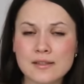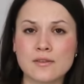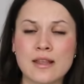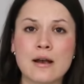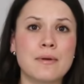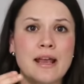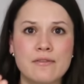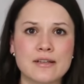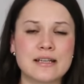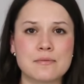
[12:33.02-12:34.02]
So that way,
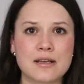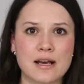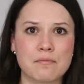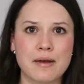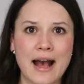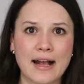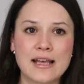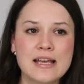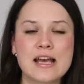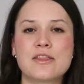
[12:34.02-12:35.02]
every time you come
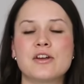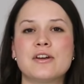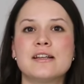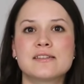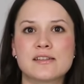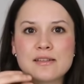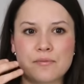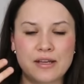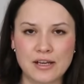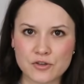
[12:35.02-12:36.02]
back, there is
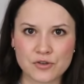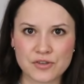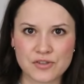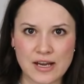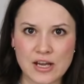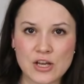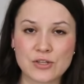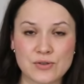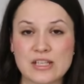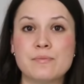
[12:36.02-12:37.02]
something interesting
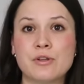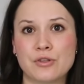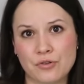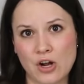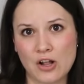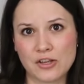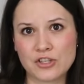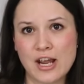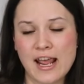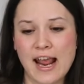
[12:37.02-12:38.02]
to deepen your
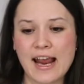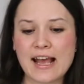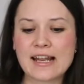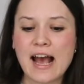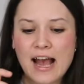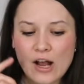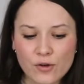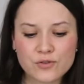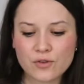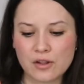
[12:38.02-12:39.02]
knowledge. And I
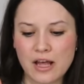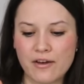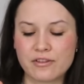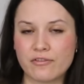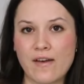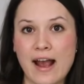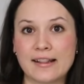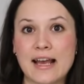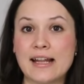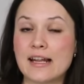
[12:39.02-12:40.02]
also love the
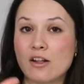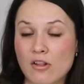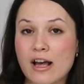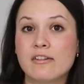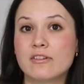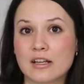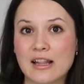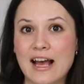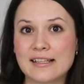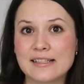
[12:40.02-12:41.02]
fact that in a lot of the
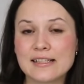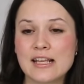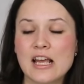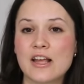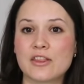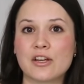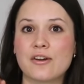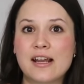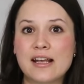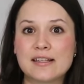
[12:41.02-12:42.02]
classes,
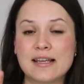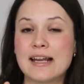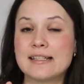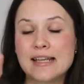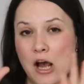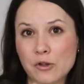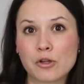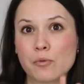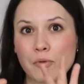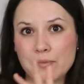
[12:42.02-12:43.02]
there is a
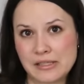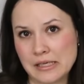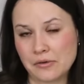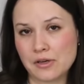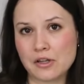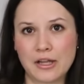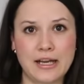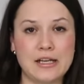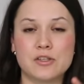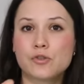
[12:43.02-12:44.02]
downloadable material
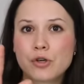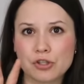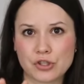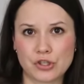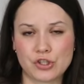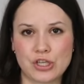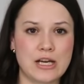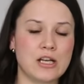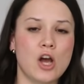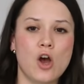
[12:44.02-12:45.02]
like an instruction
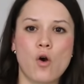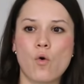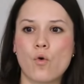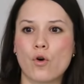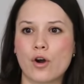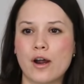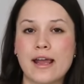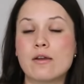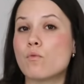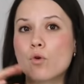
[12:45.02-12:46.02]
sheet or
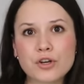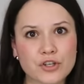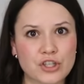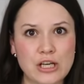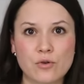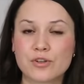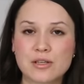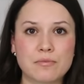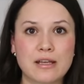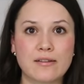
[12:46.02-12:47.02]
a worksheet or
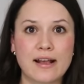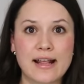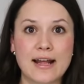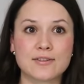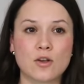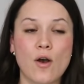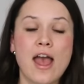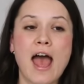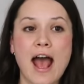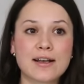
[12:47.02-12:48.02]
something like that. So
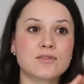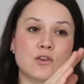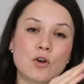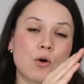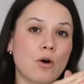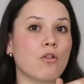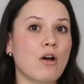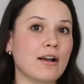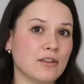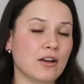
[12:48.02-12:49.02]
as you go
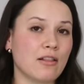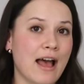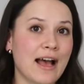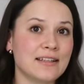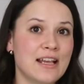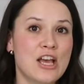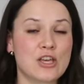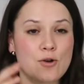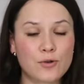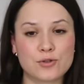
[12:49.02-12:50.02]
along the class,
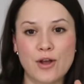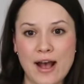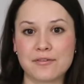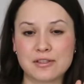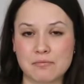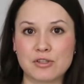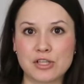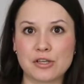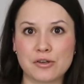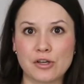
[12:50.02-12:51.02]
you also have some
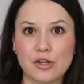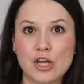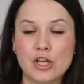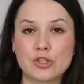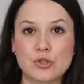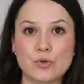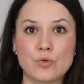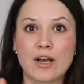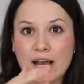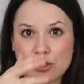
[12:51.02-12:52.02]
material
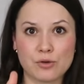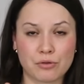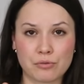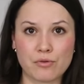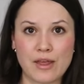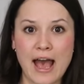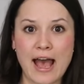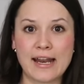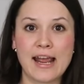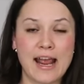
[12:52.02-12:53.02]
to guide you through
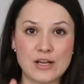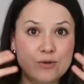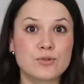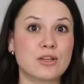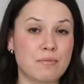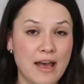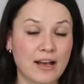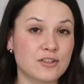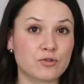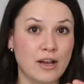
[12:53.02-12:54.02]
that and do some
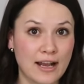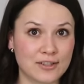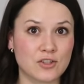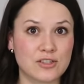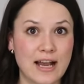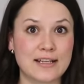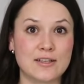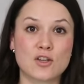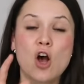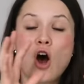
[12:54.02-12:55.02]
extra
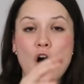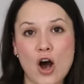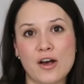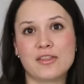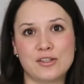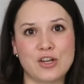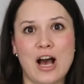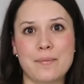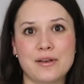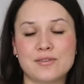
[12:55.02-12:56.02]
exercises on the
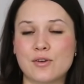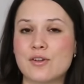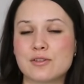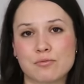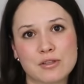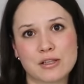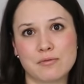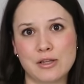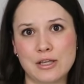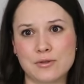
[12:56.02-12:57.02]
topic. So it's really,
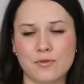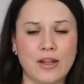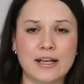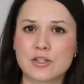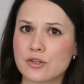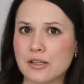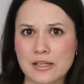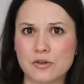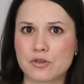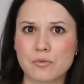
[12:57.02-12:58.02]
really useful. Like I took a
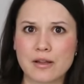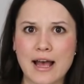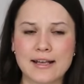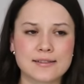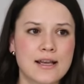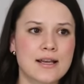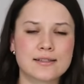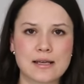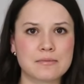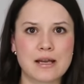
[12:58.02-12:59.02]
leadership class
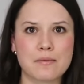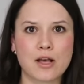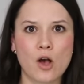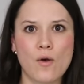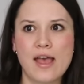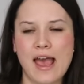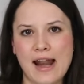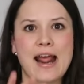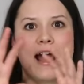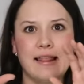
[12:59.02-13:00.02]
some time ago,
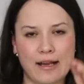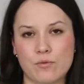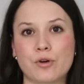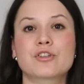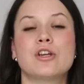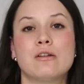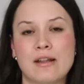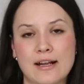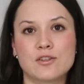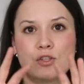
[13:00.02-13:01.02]
and I had like a worksheet
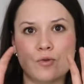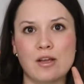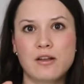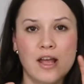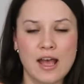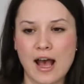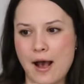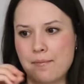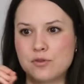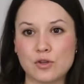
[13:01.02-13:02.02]
next to it
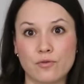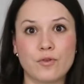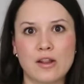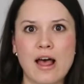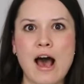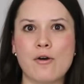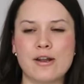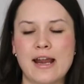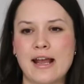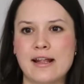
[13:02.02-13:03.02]
to fill
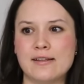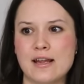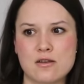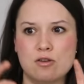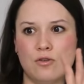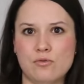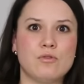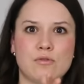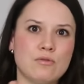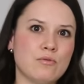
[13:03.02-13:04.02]
out, and then
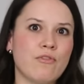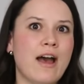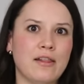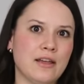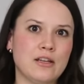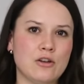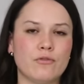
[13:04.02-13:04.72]
you file it, you